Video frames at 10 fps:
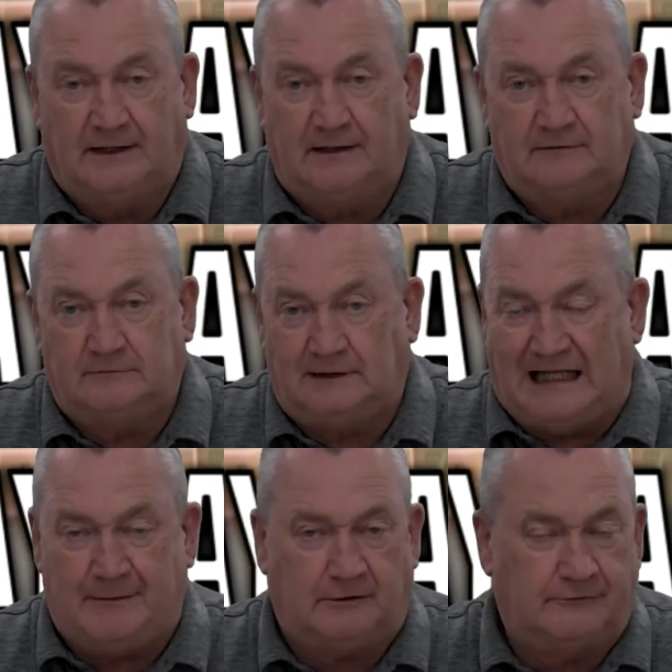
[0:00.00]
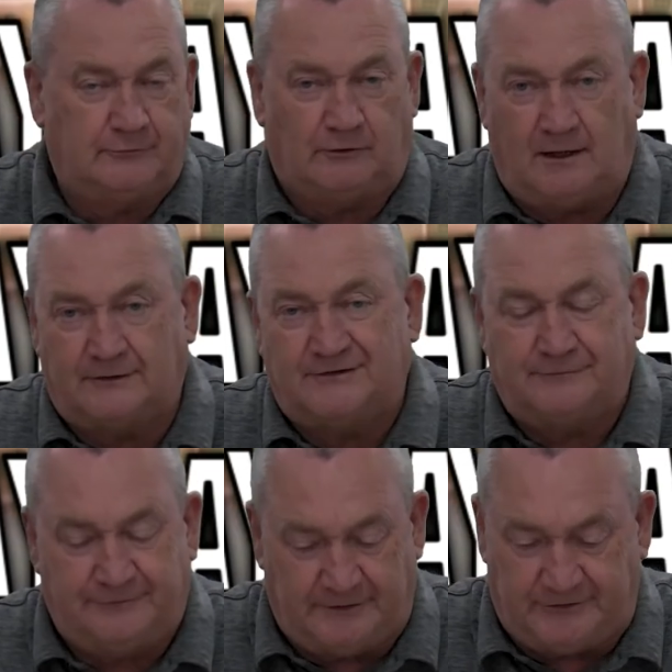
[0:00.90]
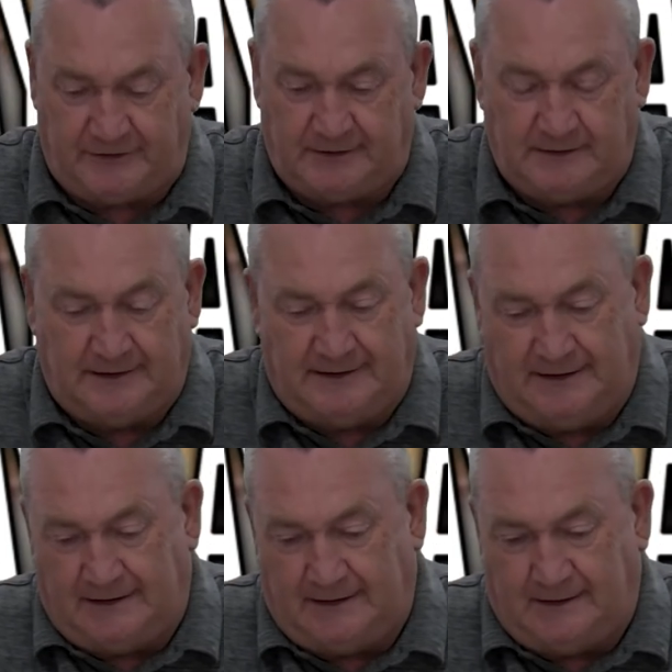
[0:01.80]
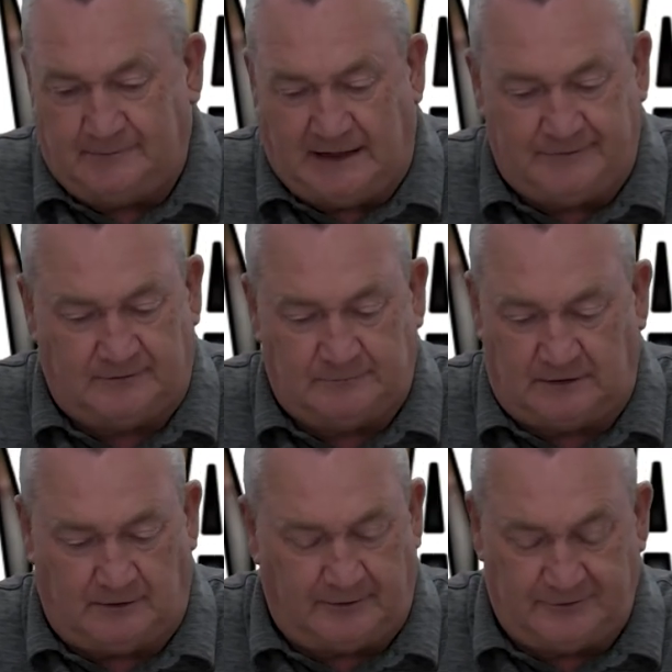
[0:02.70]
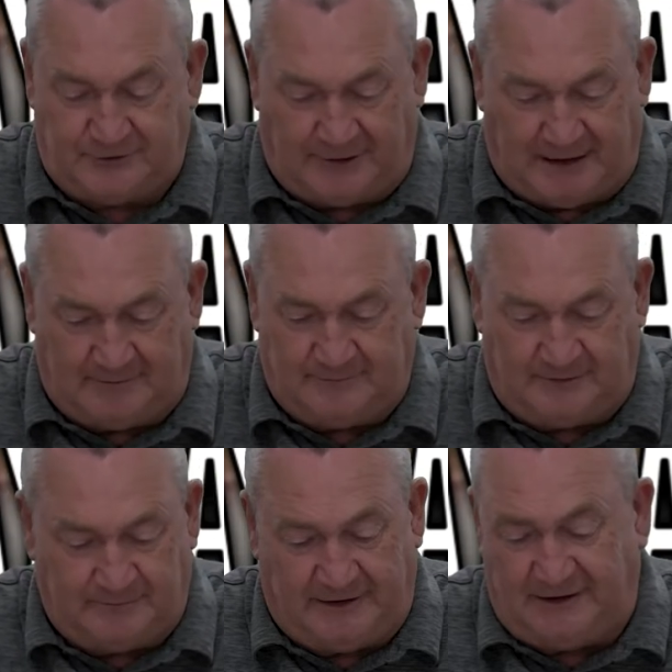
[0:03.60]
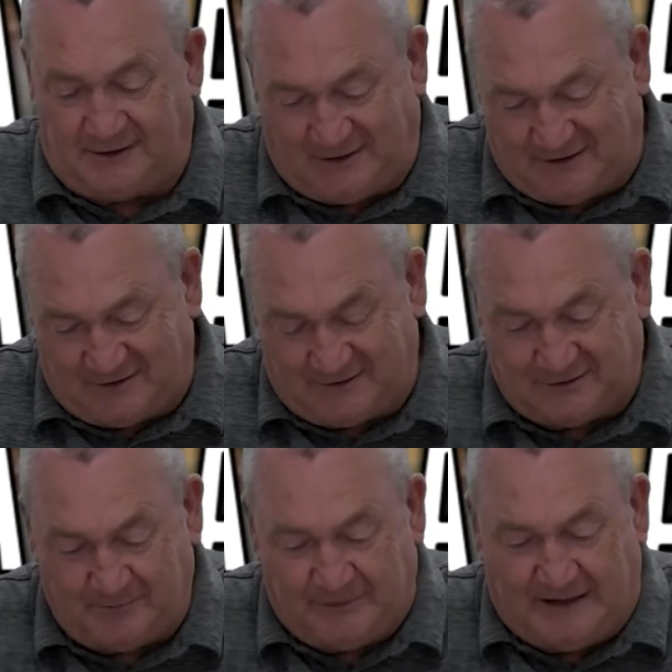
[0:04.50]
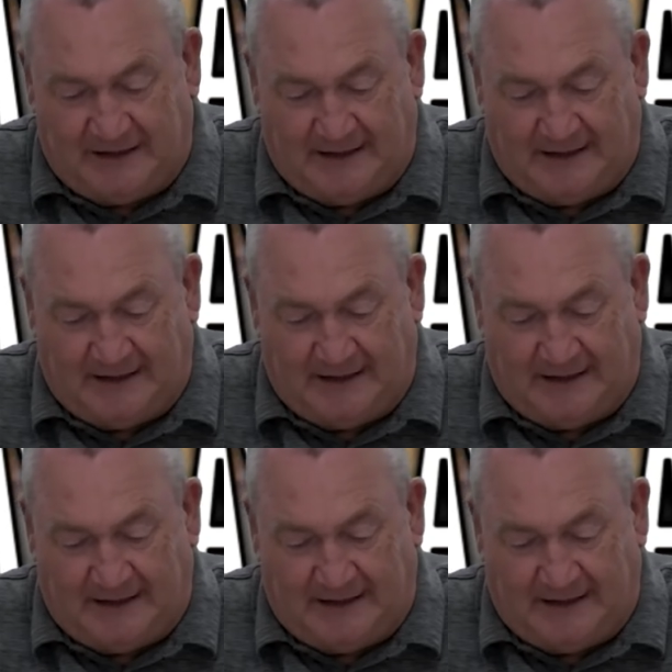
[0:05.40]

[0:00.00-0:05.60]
uh, climbing over the rocks and fishing, uh, having a large time uh, many occasions.